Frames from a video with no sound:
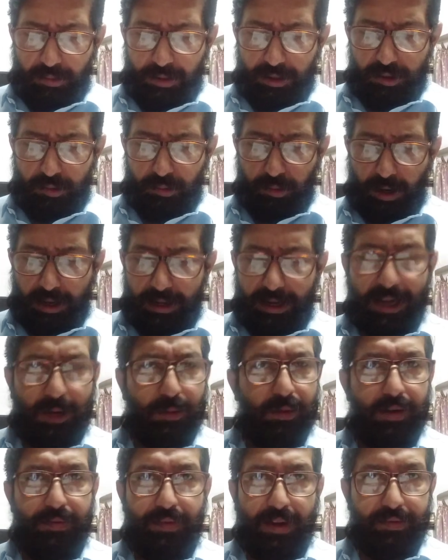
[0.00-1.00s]
was
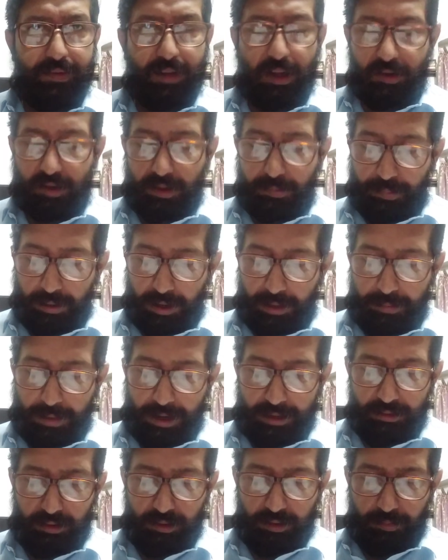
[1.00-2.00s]
1,25,000 per
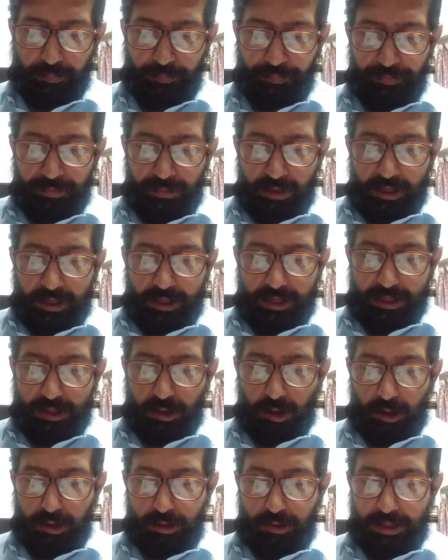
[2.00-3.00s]
month, he is
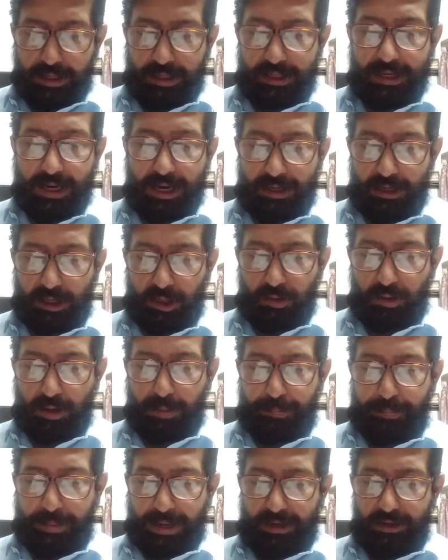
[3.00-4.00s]
also entitled to a
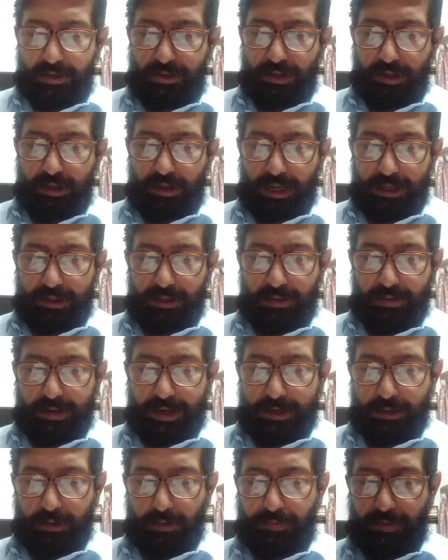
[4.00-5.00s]
pension at the
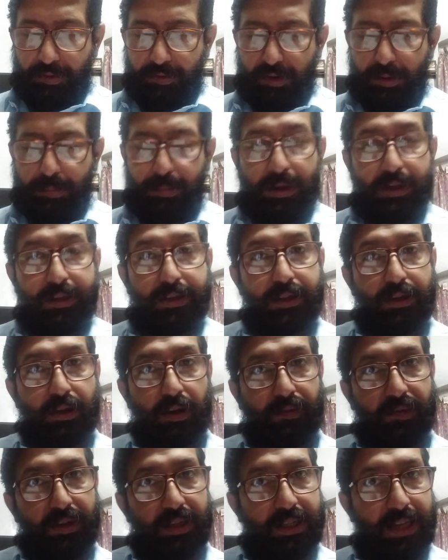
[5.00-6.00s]
rate of 50%
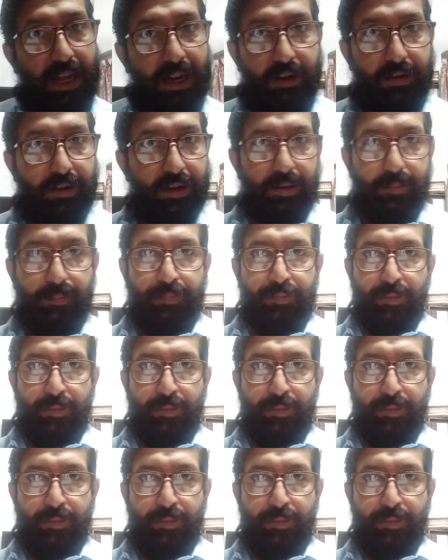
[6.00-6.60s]
of the salary.